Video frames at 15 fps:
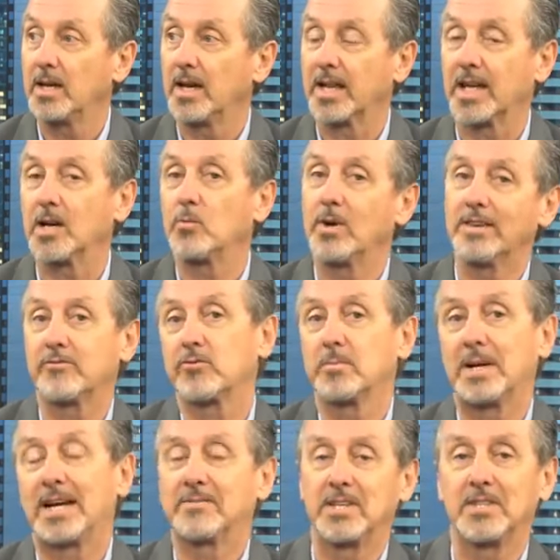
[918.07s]
And I went from
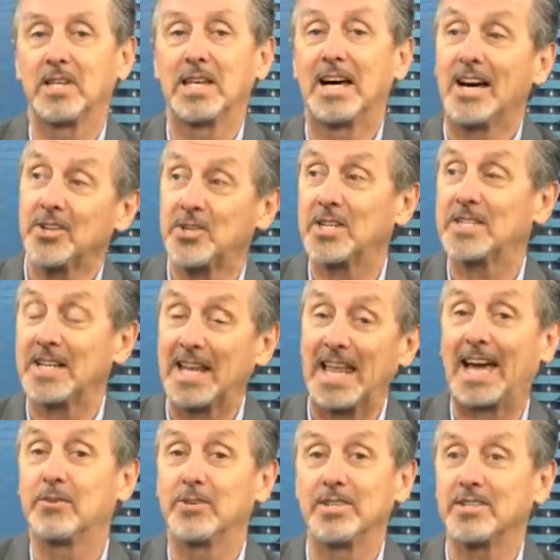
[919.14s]
having the largest
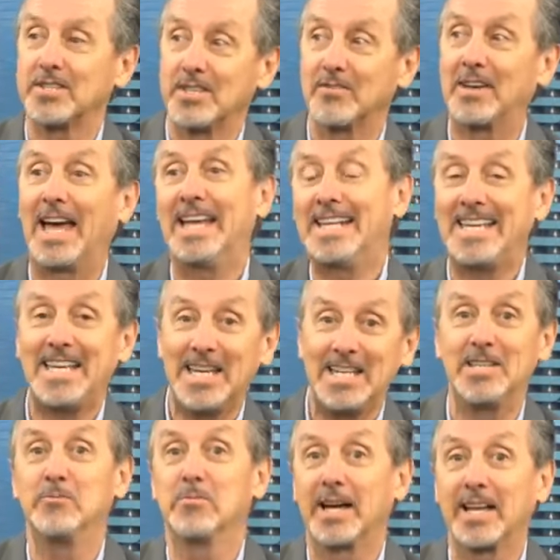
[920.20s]
allowance of any kid
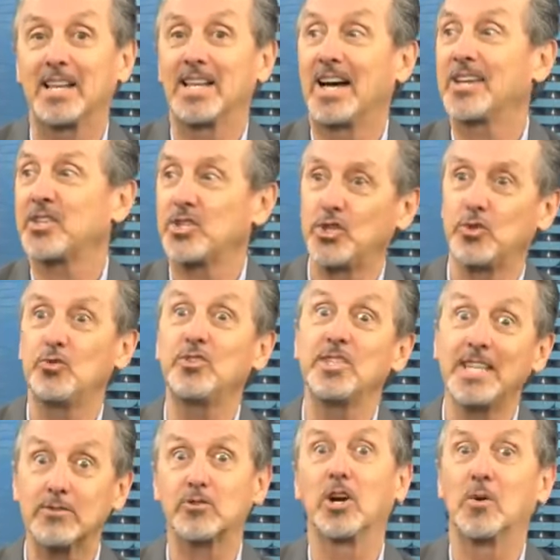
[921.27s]
in my class to
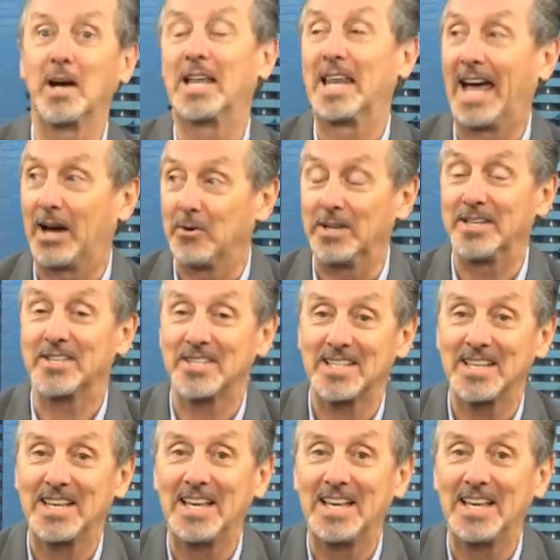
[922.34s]
zero allowance.